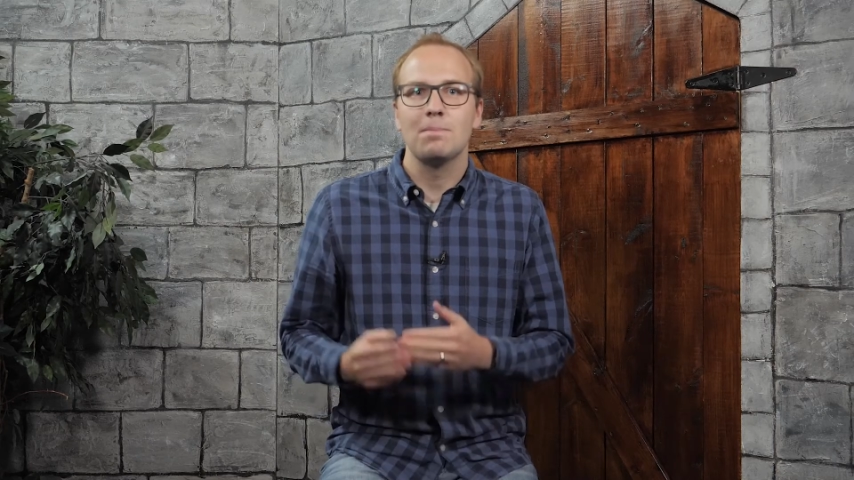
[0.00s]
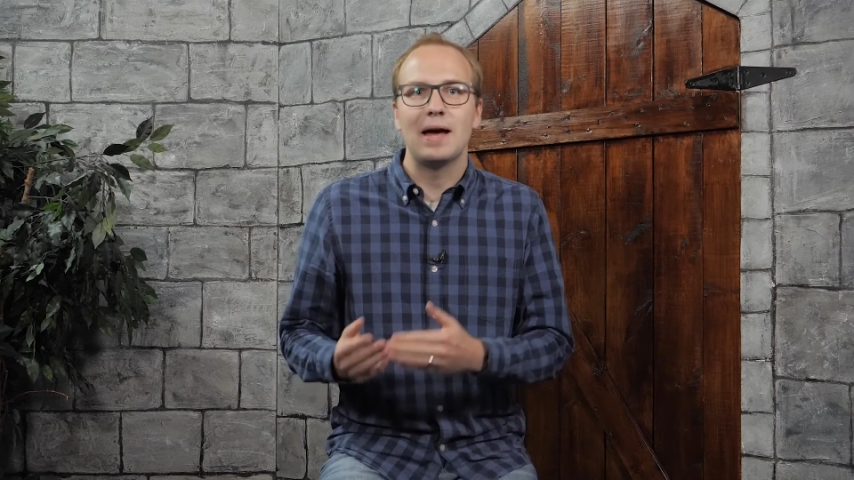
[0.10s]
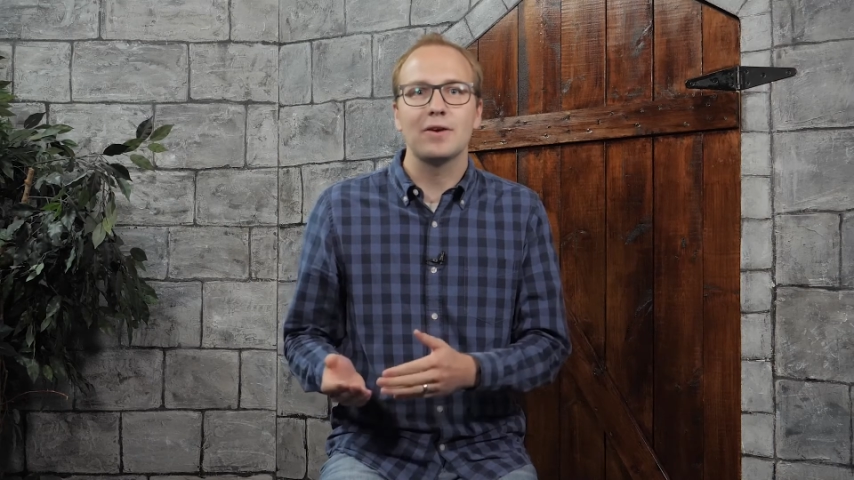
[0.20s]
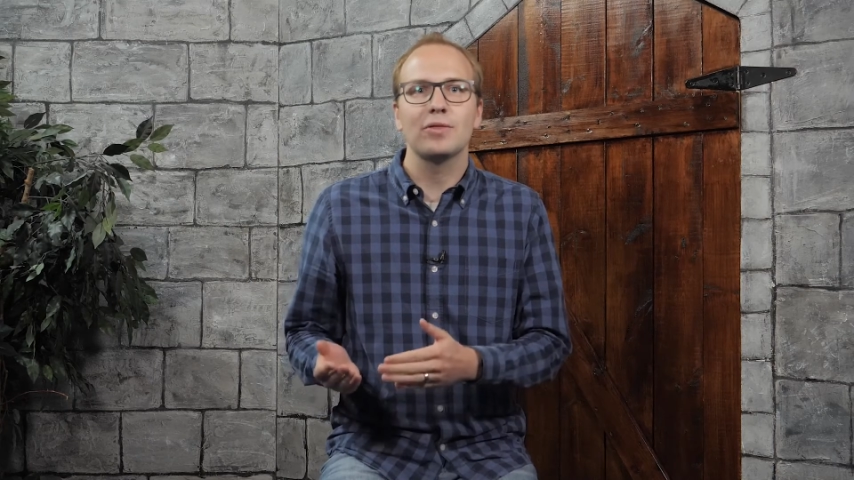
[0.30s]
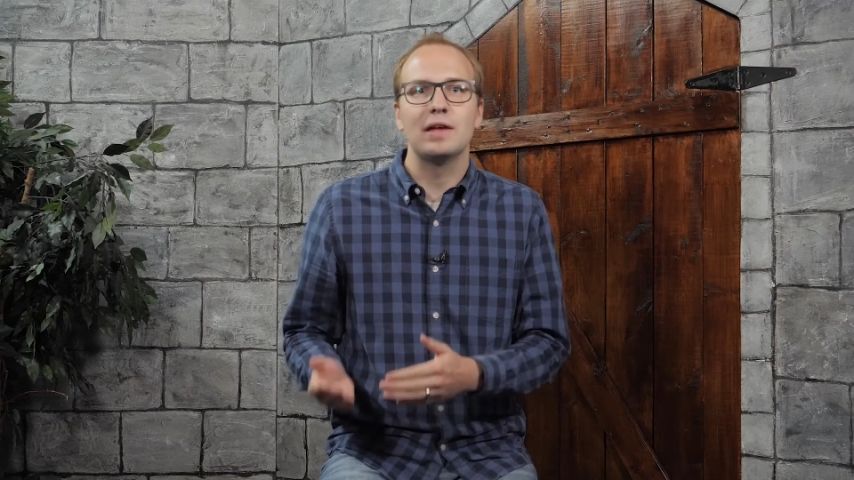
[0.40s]

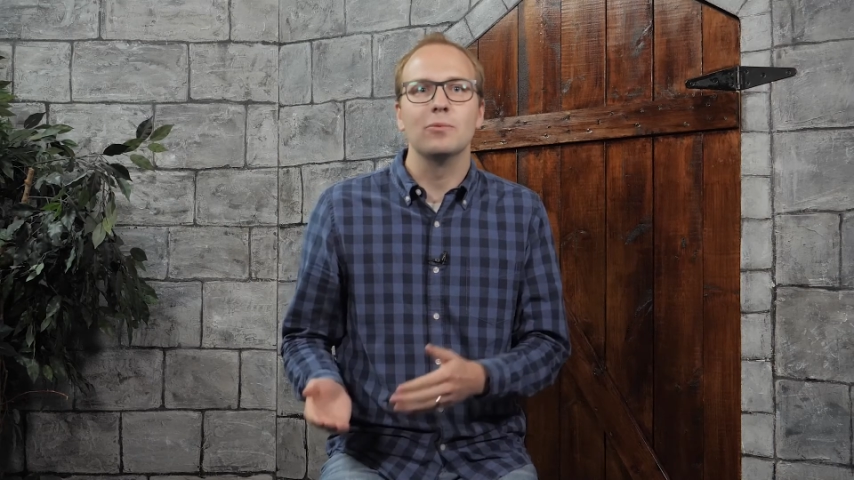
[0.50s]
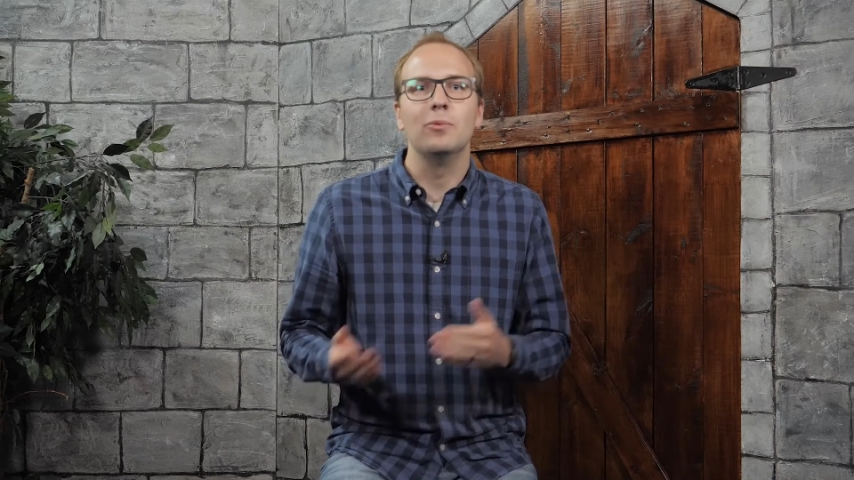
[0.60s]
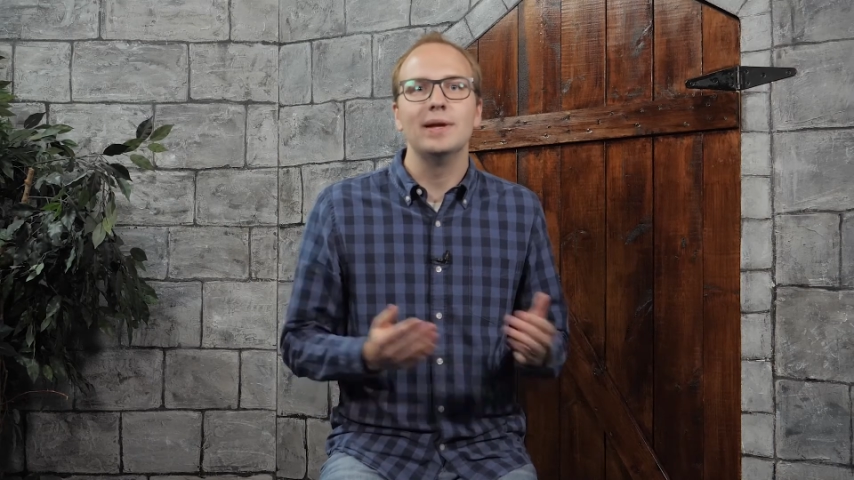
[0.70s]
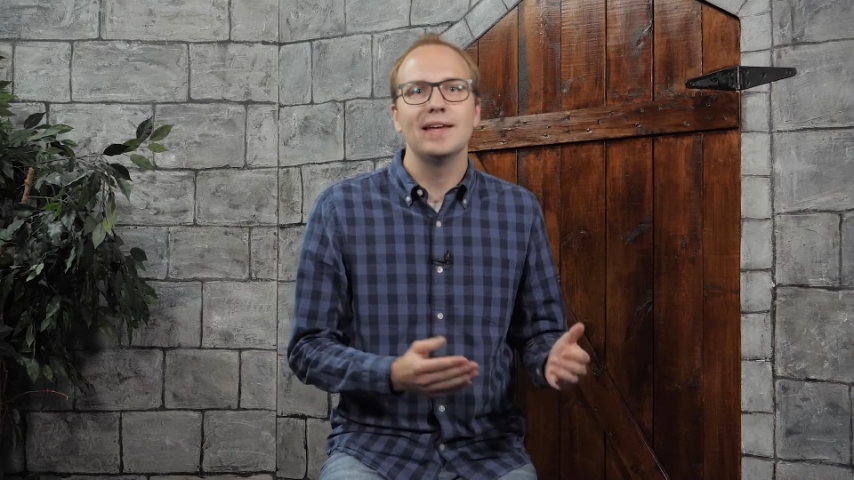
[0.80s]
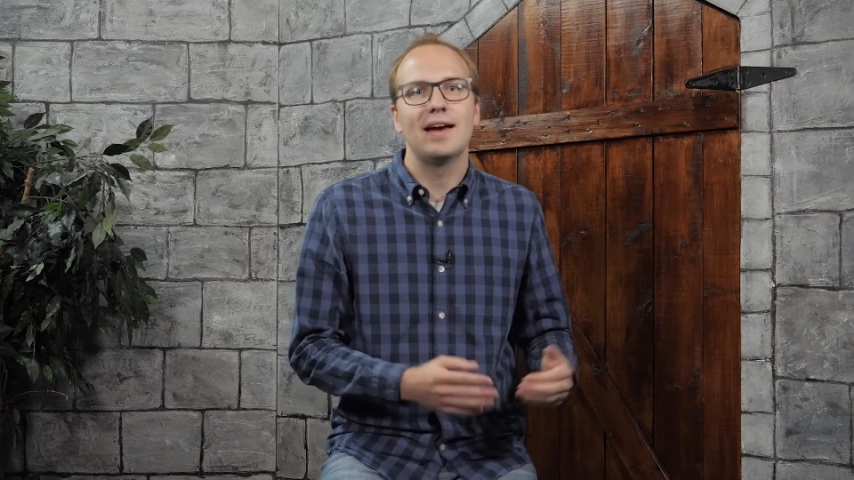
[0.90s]
better than
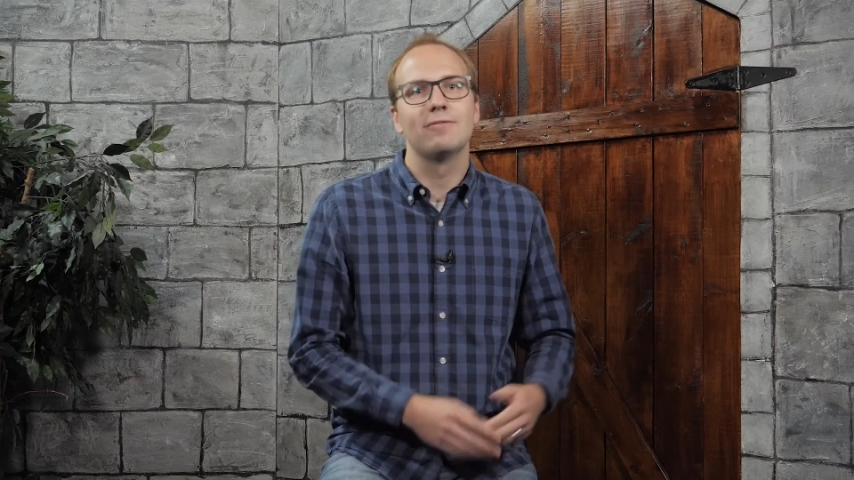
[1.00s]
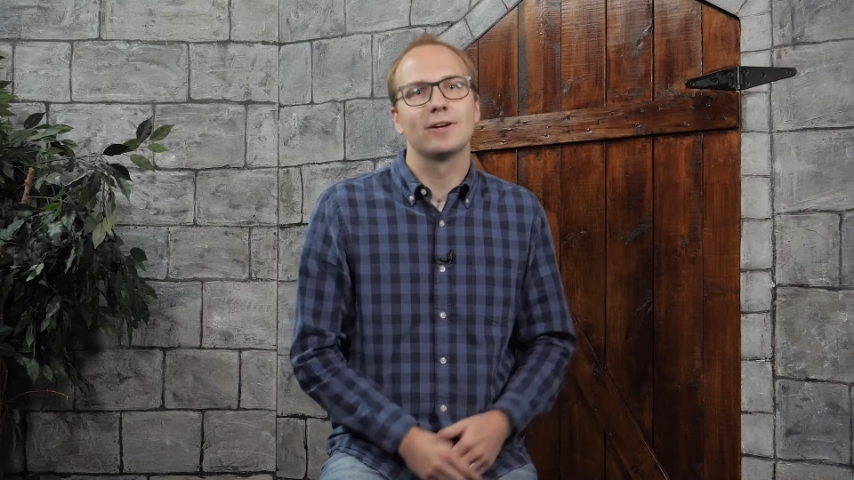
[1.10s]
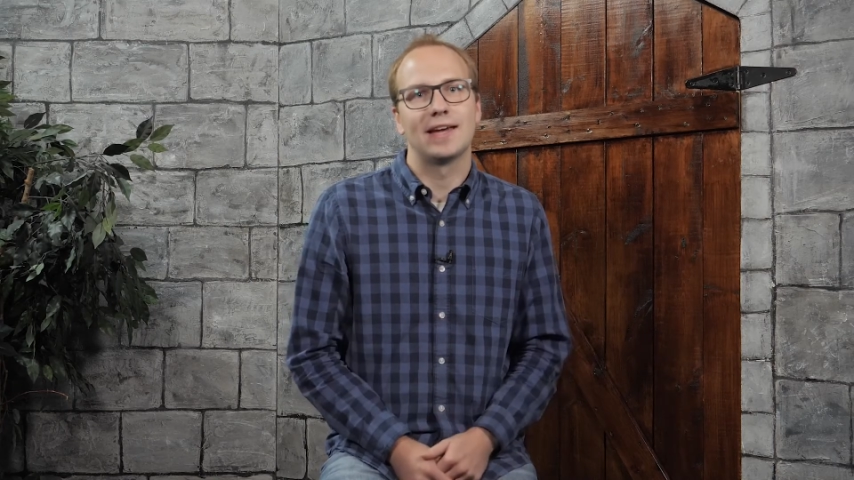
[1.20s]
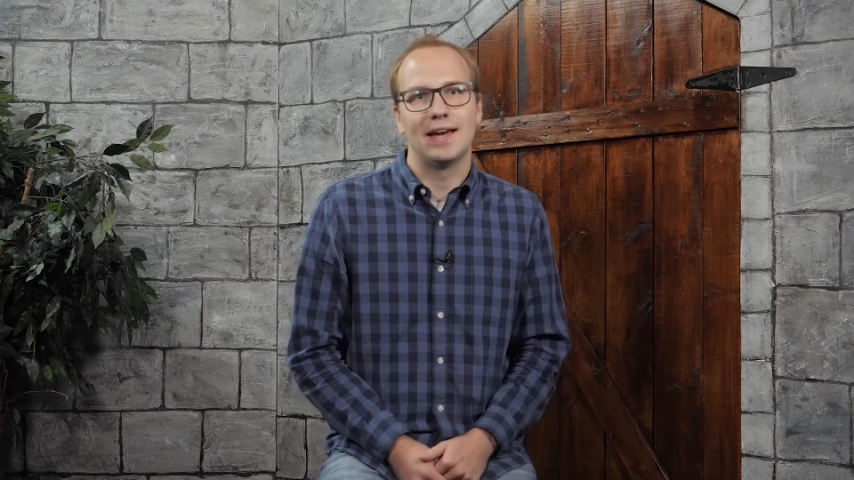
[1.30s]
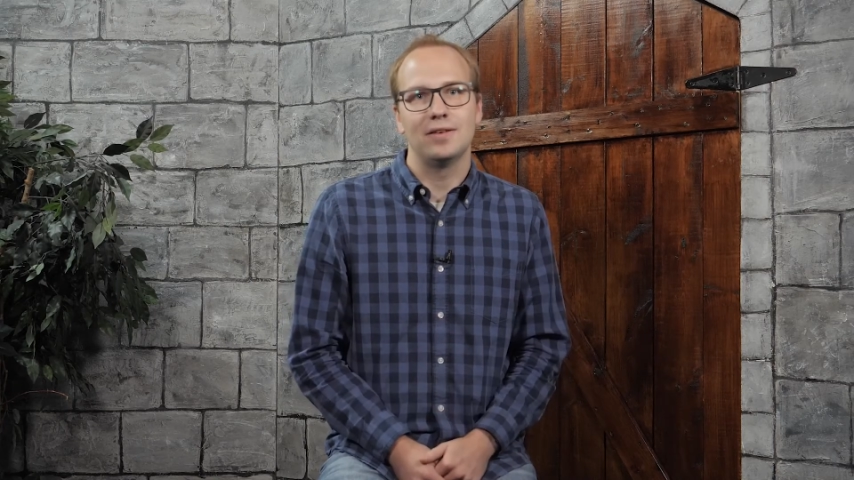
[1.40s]
we ever
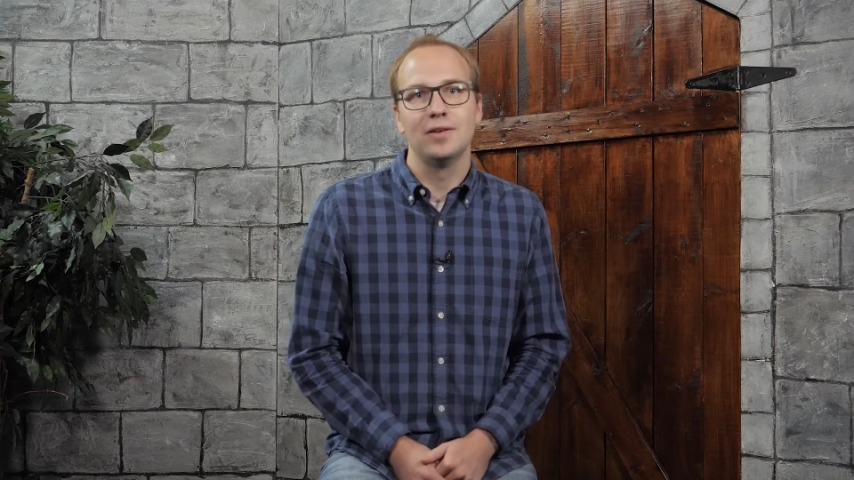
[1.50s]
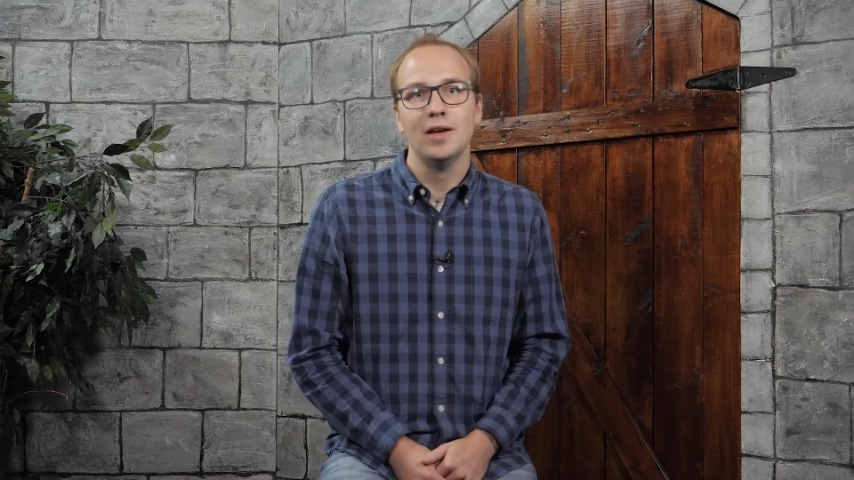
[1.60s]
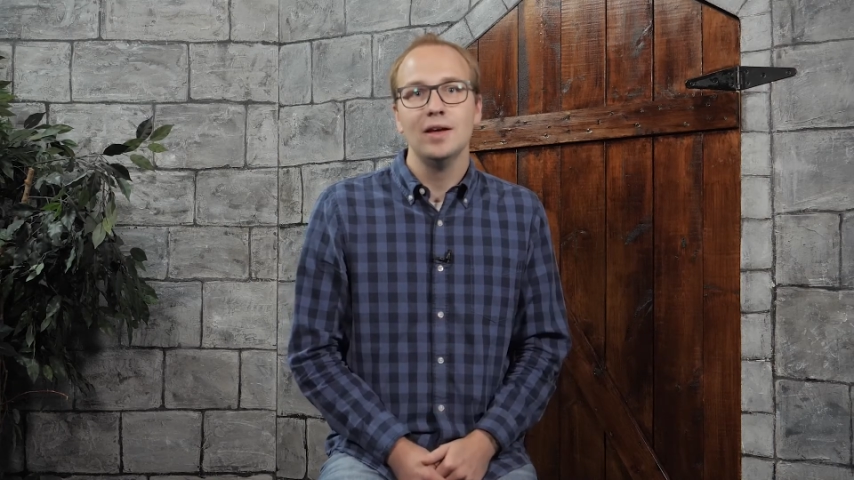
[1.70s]
can.